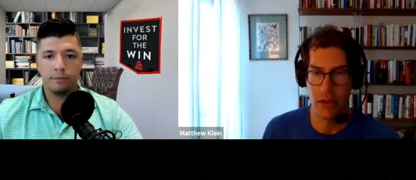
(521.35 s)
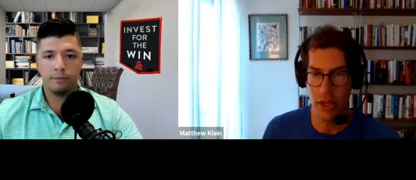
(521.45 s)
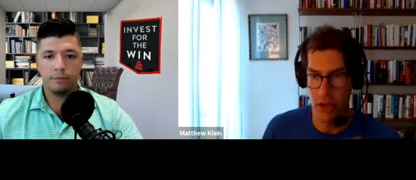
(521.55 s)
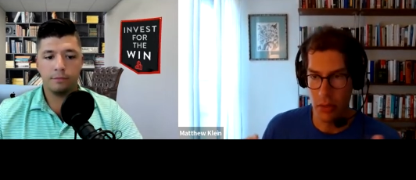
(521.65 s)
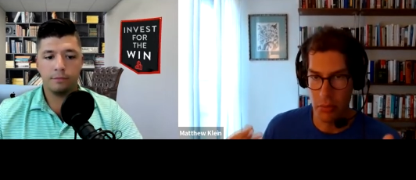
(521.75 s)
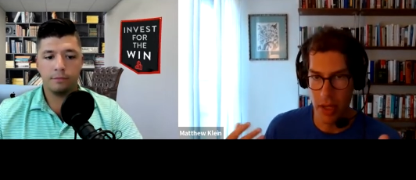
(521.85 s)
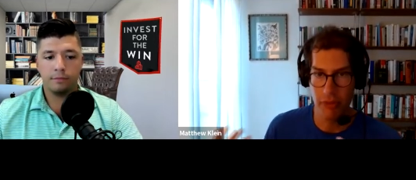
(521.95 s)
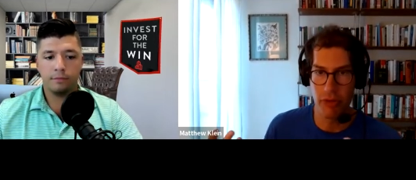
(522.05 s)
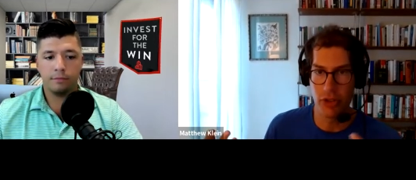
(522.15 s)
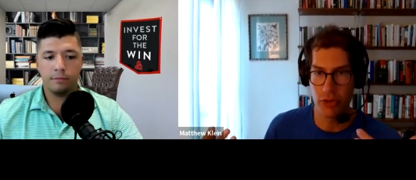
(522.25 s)
Speaker 1: that are
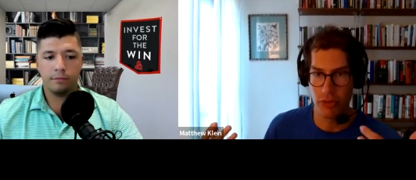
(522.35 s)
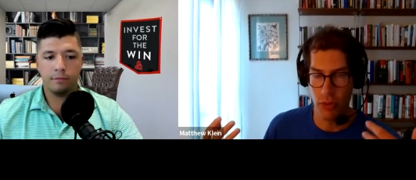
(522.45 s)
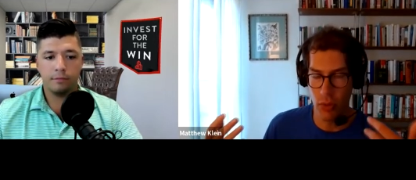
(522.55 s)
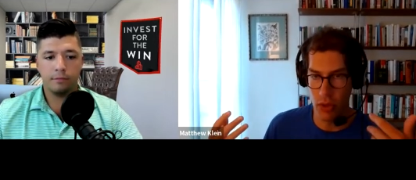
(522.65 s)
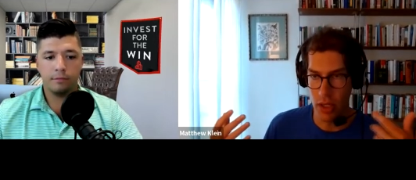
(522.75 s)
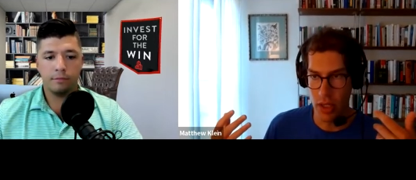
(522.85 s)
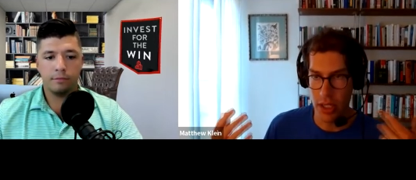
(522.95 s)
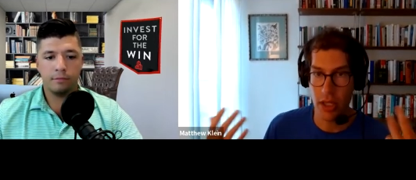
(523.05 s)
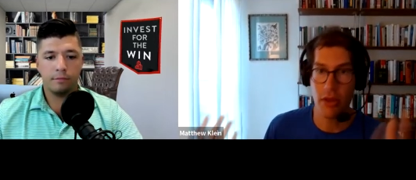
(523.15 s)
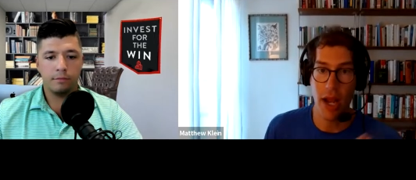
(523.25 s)
beneficial for
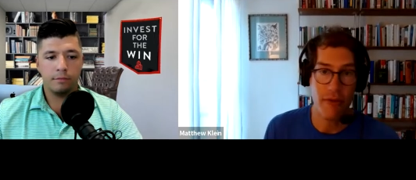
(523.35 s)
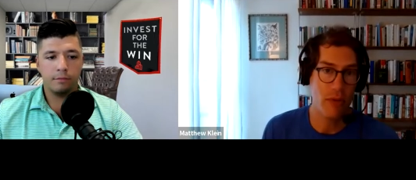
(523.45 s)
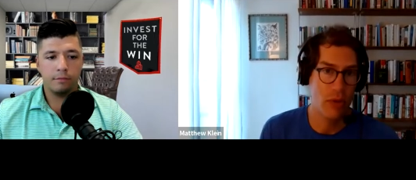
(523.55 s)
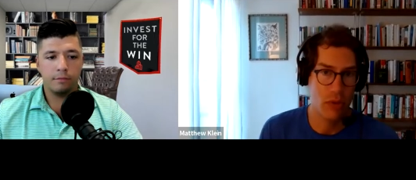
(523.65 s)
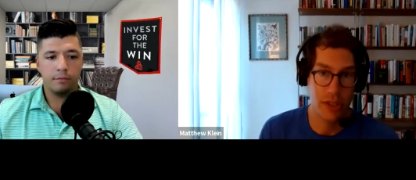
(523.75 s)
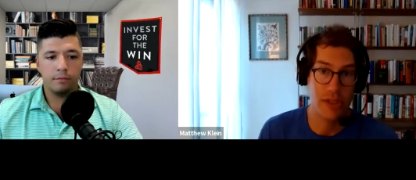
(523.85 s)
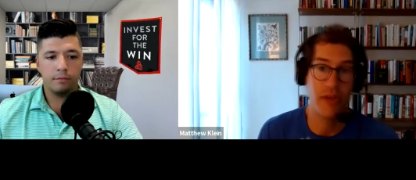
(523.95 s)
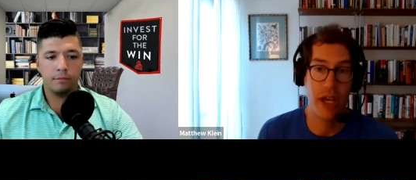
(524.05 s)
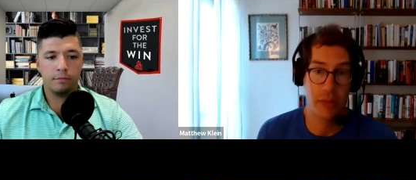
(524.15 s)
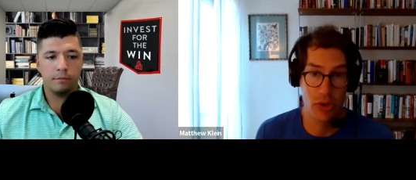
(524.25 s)
either everyone or at least the
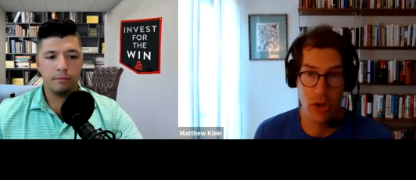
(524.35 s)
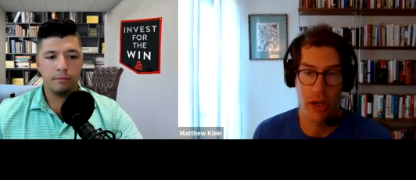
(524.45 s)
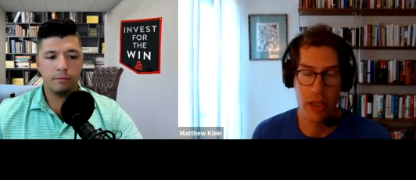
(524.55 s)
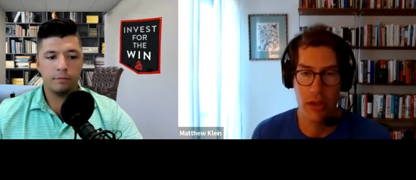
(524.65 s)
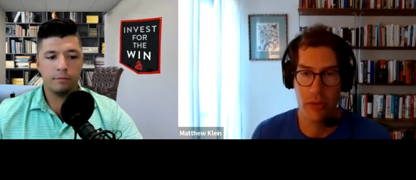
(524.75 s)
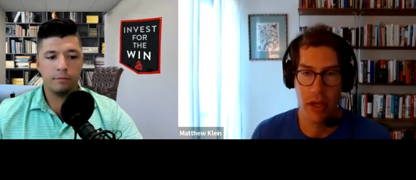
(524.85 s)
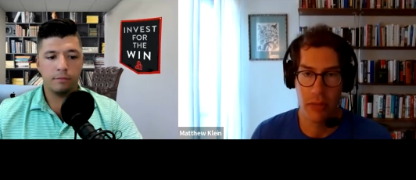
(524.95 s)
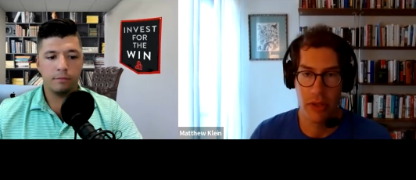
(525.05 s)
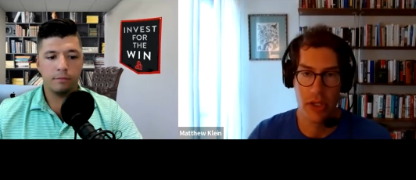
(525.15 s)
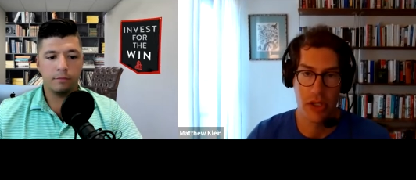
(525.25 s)
vast majority of the
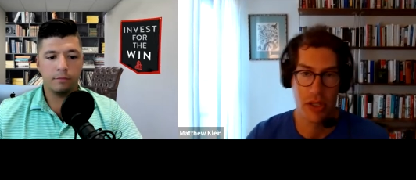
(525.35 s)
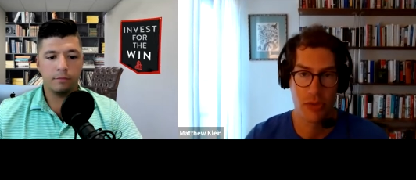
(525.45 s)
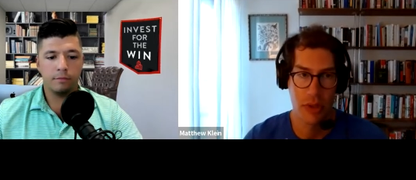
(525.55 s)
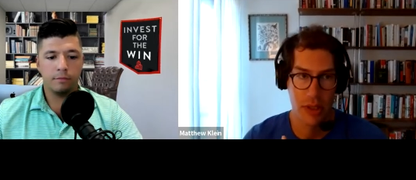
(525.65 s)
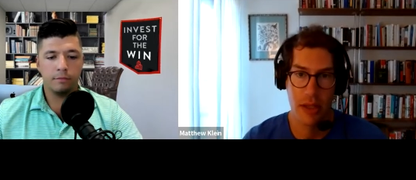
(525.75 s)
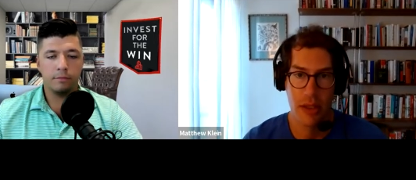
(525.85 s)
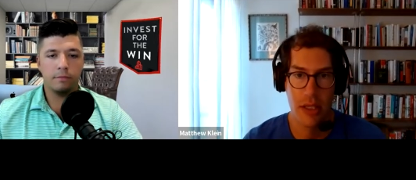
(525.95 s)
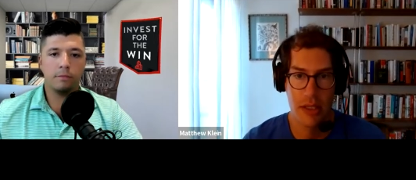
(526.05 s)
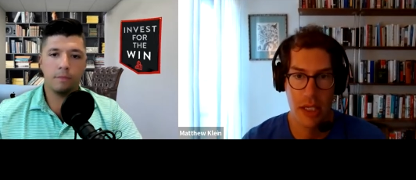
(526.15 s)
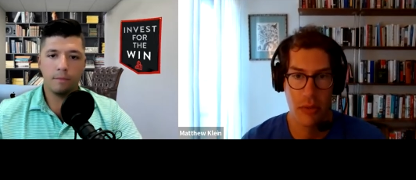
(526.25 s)
population. That's really the
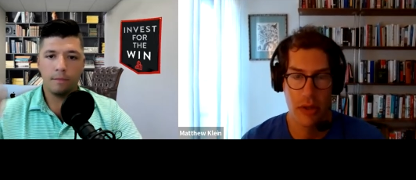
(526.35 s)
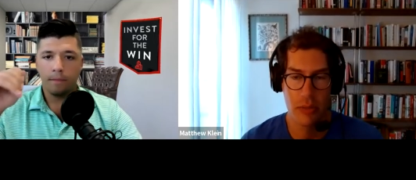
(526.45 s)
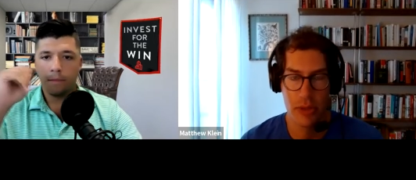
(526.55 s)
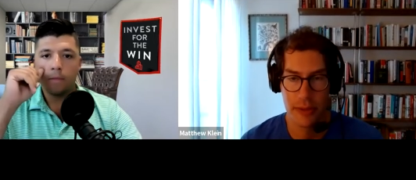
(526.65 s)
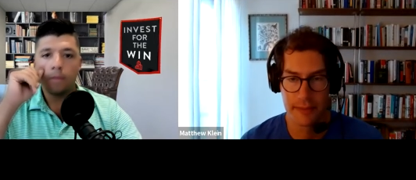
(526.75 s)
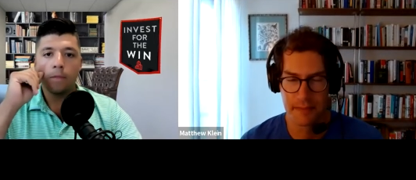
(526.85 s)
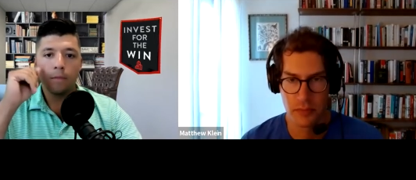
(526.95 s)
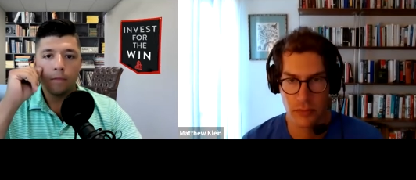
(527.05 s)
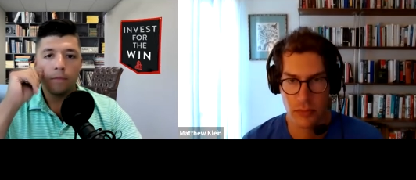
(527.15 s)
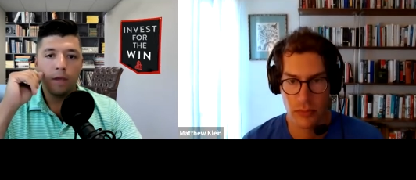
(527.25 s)
key takeaway of the book.
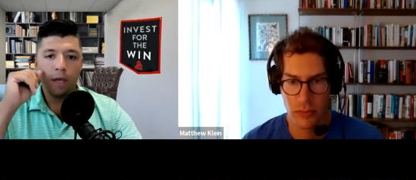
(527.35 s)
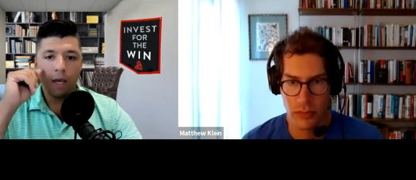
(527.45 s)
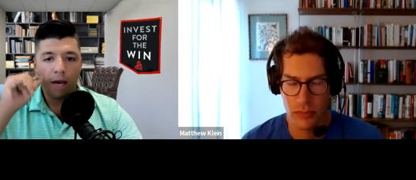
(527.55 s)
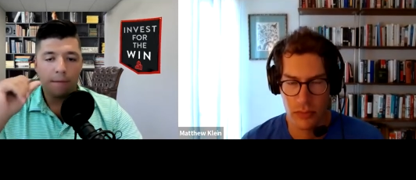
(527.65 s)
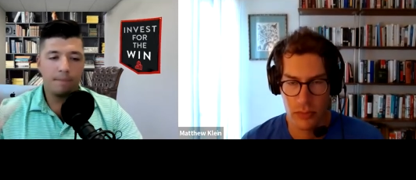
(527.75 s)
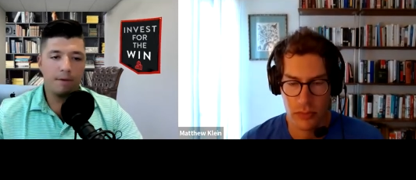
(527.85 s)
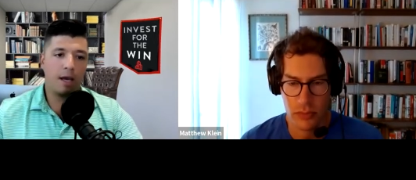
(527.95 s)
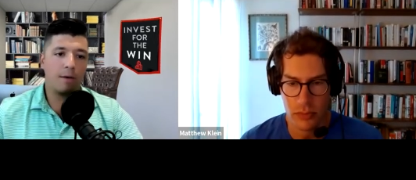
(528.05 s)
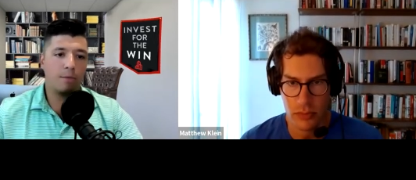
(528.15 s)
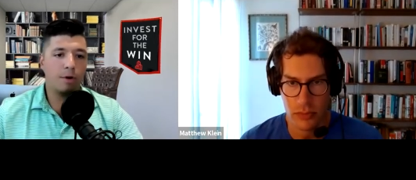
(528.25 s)
Speaker 2: Yeah,
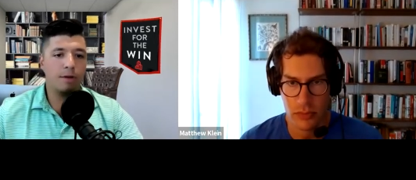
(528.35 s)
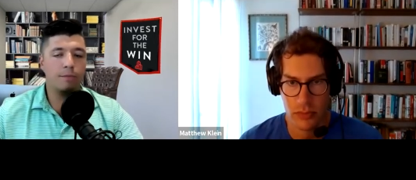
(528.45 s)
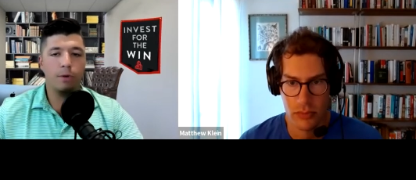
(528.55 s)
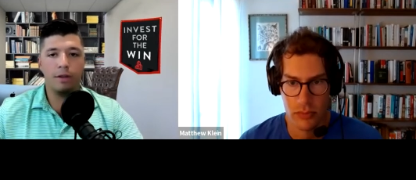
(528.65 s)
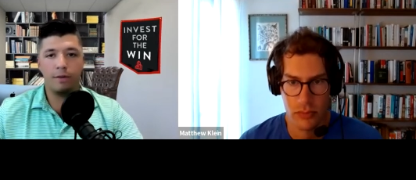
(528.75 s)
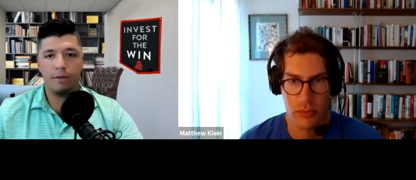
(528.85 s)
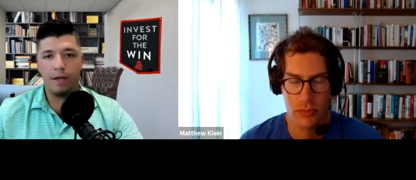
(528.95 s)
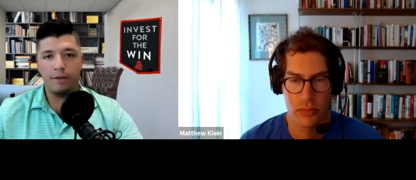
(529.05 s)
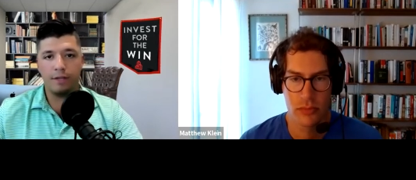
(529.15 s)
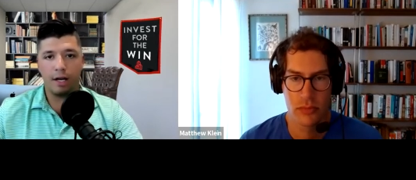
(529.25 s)
yeah. One one of the
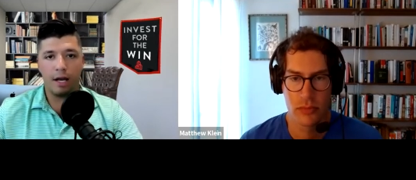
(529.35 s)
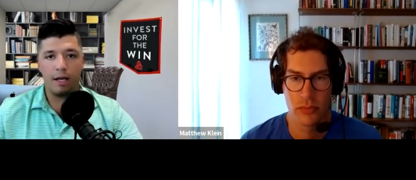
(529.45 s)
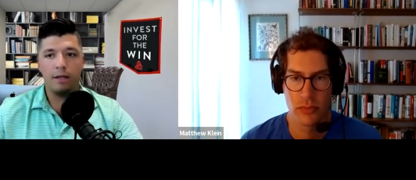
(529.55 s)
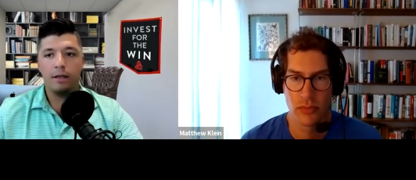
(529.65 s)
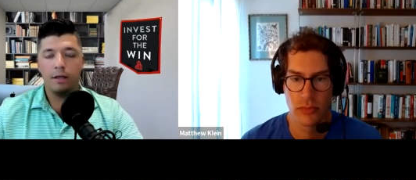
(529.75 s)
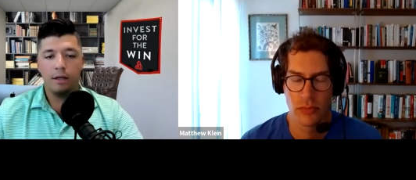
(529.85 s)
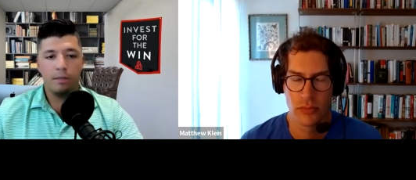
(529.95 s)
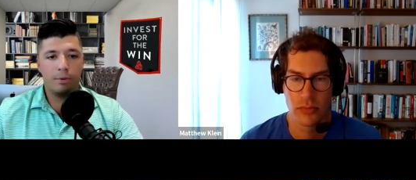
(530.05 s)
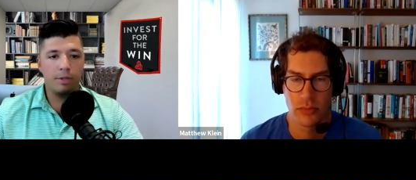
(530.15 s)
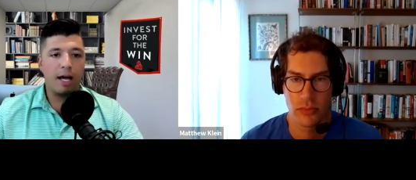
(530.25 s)
things that I
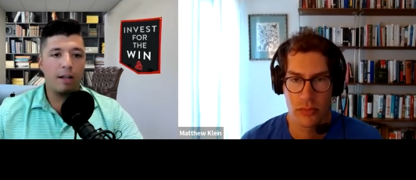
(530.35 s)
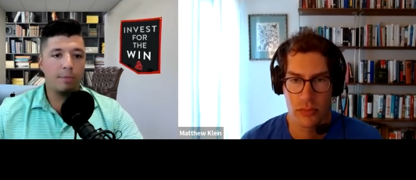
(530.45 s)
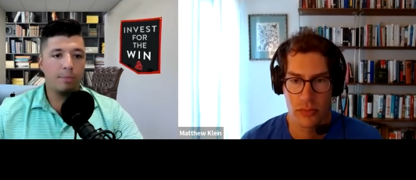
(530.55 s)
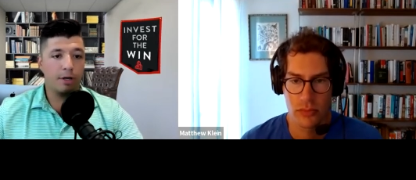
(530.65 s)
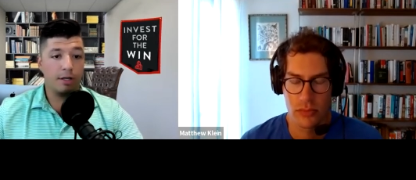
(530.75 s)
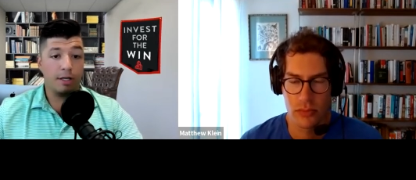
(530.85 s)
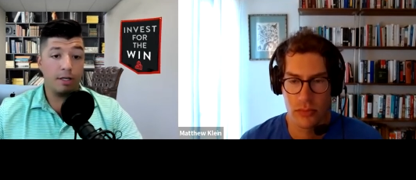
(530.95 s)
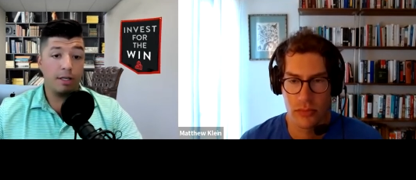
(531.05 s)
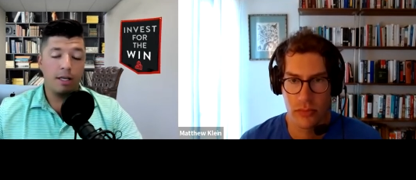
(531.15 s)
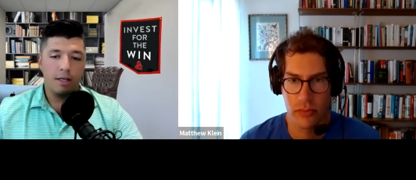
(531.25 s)
pulled out of the book,
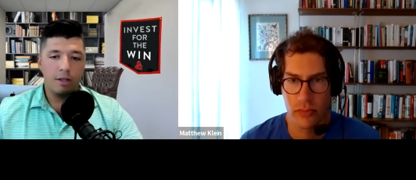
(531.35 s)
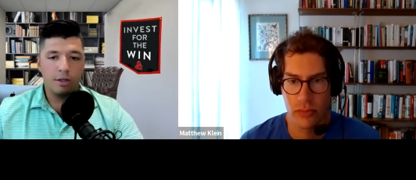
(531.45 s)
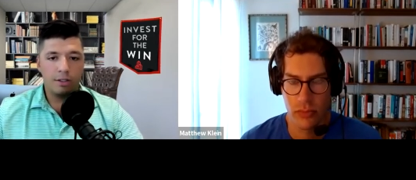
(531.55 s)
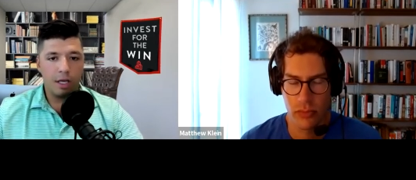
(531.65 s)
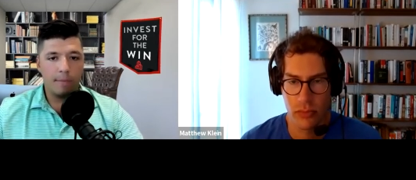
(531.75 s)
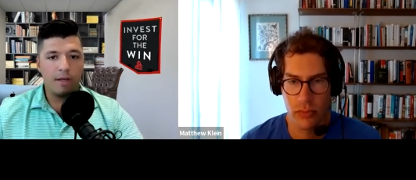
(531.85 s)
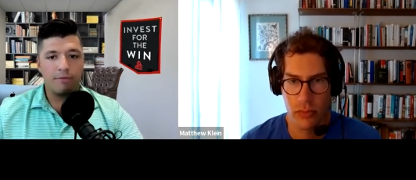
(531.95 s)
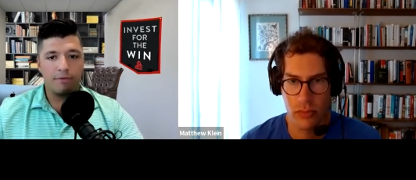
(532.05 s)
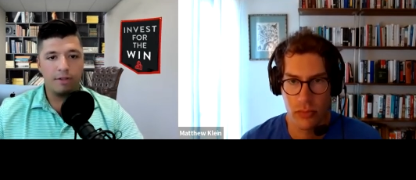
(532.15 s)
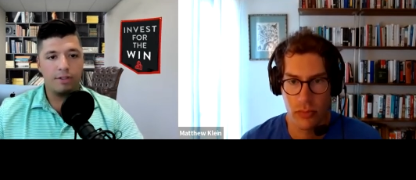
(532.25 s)
and you could tell me
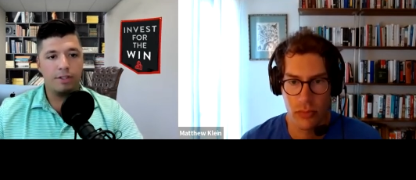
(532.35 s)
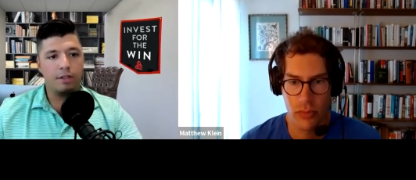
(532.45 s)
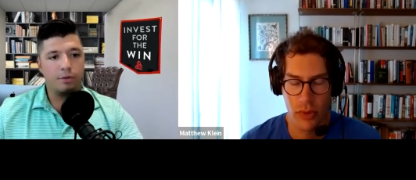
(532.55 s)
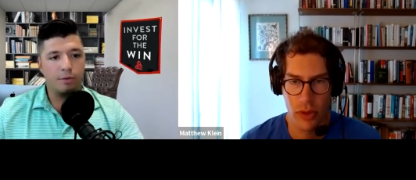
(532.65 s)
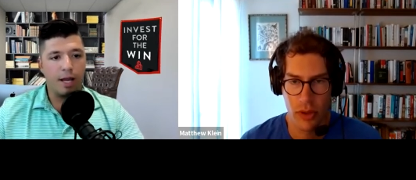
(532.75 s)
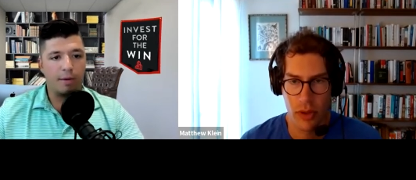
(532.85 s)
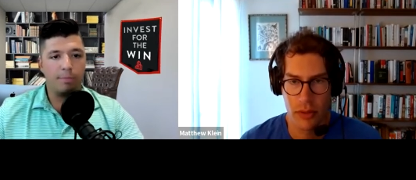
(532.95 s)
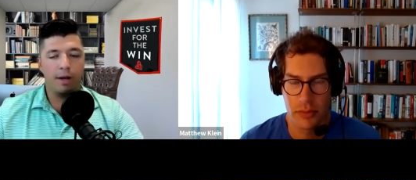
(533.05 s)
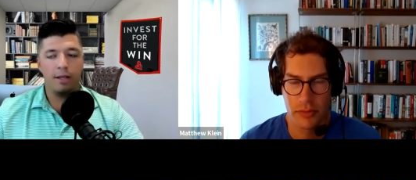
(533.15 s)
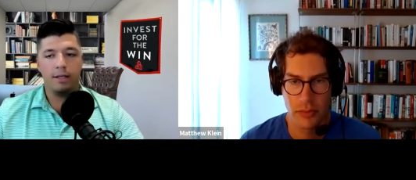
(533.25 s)
if this is incorrect, but